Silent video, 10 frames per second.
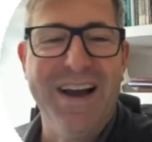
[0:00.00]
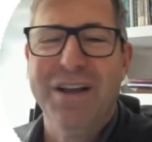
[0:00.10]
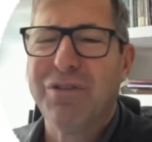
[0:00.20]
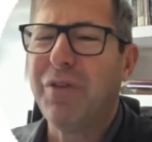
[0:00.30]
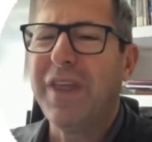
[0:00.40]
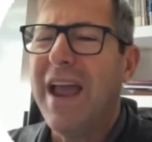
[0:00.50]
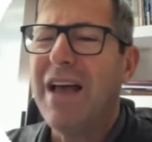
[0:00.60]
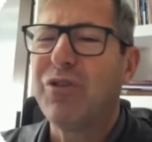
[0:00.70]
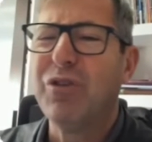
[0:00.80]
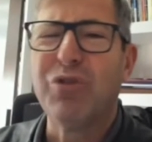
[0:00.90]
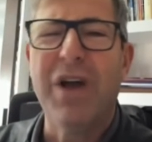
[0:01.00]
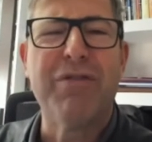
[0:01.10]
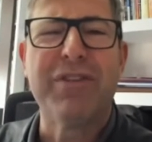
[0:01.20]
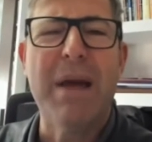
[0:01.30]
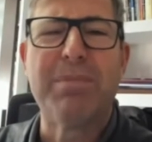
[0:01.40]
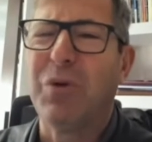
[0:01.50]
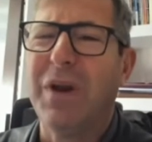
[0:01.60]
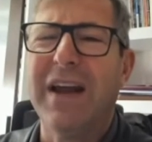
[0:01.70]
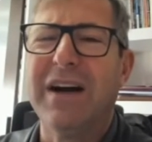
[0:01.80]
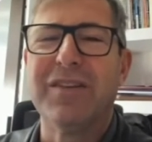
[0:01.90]
So they ask you to have capital
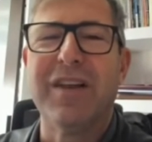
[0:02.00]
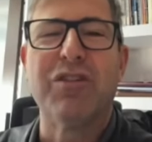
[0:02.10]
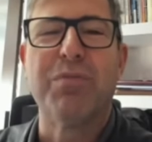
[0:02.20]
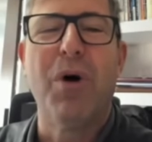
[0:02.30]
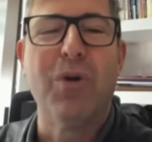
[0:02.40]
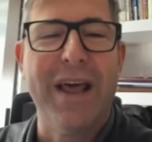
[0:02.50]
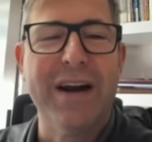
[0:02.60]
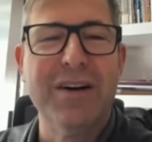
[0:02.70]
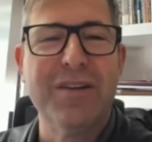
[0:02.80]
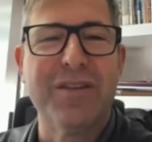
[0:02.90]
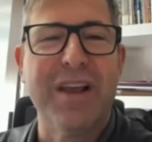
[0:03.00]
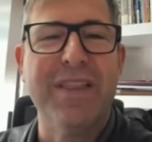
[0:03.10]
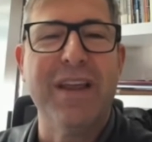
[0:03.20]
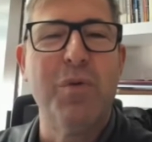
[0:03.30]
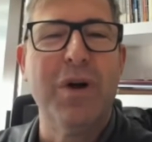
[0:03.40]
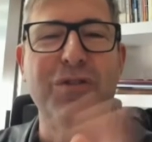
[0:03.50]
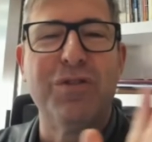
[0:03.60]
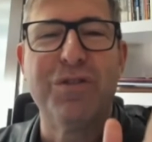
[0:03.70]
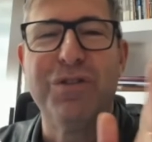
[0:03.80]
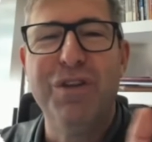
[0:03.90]
letters and small letters, and they
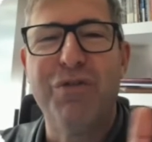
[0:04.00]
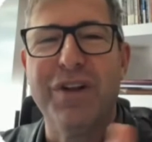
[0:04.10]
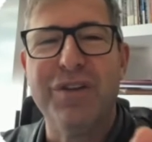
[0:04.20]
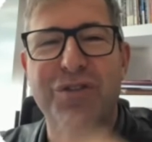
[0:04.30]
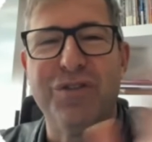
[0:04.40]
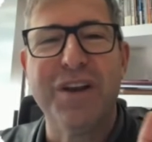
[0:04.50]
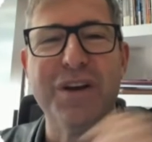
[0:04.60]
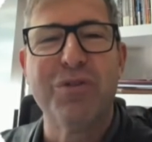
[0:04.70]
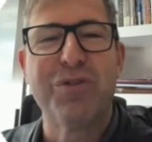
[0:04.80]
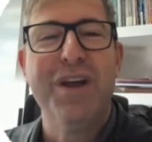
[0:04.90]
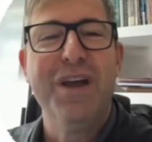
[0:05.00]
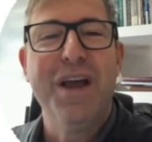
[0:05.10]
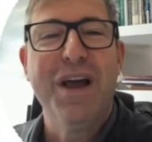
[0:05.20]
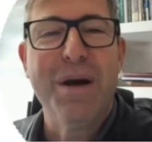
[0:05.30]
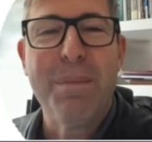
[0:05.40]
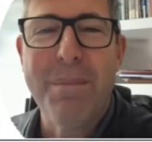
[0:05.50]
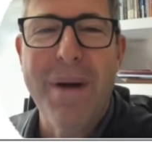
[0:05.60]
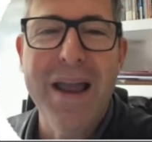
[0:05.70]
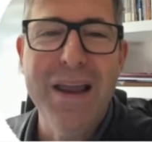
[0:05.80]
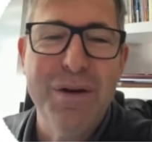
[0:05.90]
want different signals.
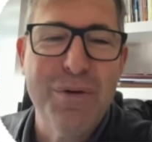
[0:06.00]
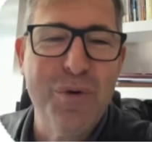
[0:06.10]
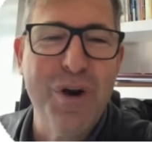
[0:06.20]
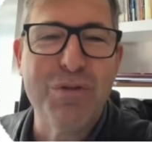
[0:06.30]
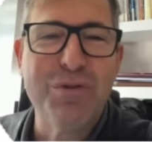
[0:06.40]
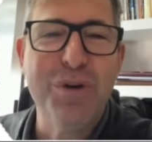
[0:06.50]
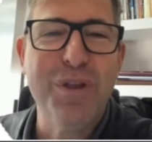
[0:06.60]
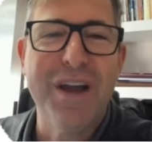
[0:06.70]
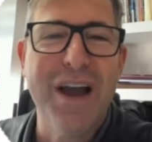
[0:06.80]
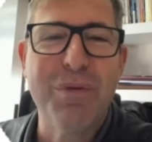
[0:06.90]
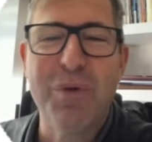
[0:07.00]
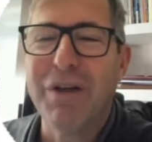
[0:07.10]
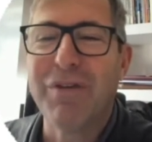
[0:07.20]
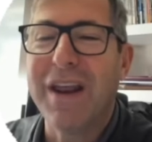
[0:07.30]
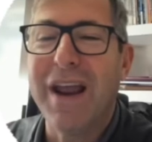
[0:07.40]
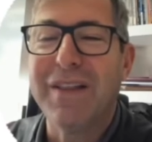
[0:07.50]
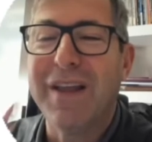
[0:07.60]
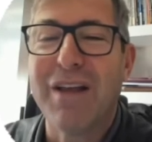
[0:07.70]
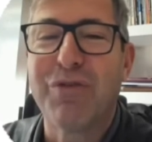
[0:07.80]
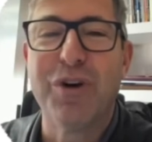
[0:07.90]
My way of doing that, whenever they
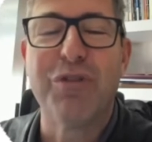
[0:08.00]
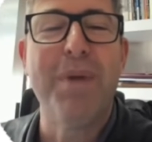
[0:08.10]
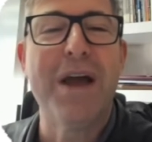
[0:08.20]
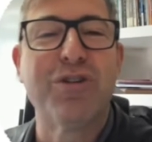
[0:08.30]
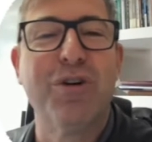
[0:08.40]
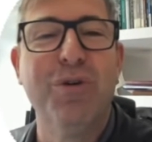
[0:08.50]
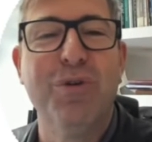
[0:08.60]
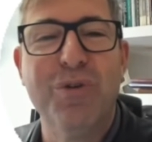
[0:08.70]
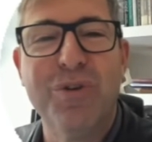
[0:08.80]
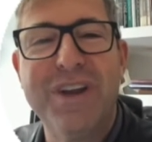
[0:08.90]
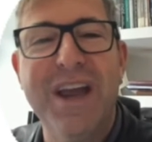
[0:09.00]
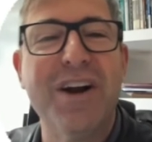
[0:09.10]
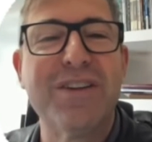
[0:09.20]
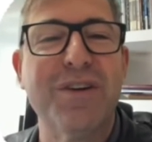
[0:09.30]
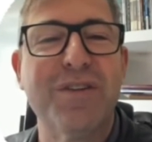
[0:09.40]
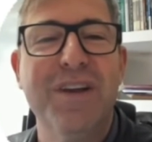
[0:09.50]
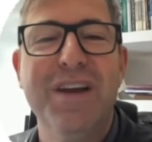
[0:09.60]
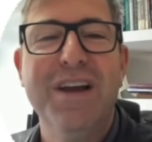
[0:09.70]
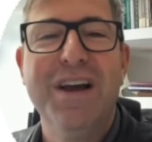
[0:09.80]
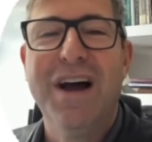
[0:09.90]
ask for special characters,
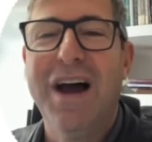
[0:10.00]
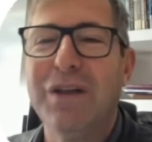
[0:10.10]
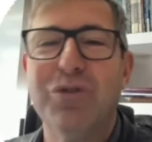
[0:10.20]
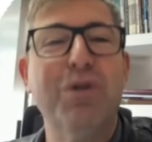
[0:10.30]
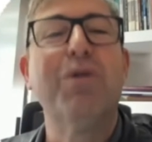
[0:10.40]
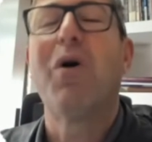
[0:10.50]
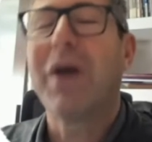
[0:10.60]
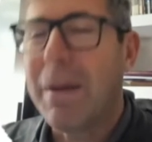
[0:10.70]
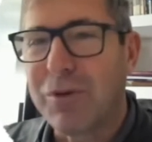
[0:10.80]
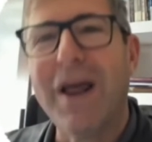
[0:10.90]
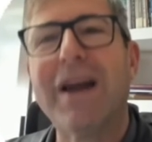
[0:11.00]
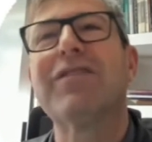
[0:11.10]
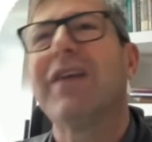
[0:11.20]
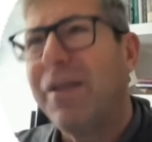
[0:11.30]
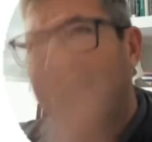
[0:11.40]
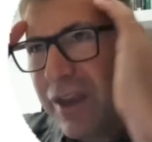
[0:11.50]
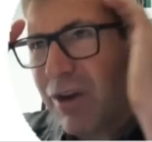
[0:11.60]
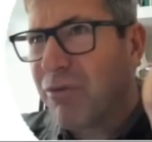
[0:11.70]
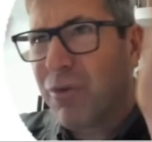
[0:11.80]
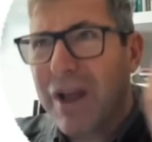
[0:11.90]
I do, well, capital letters, I think
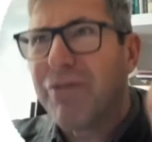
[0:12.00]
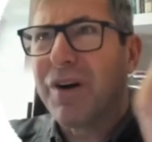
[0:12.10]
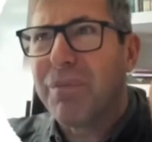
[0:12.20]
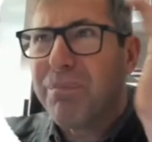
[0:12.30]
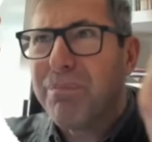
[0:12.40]
of whatever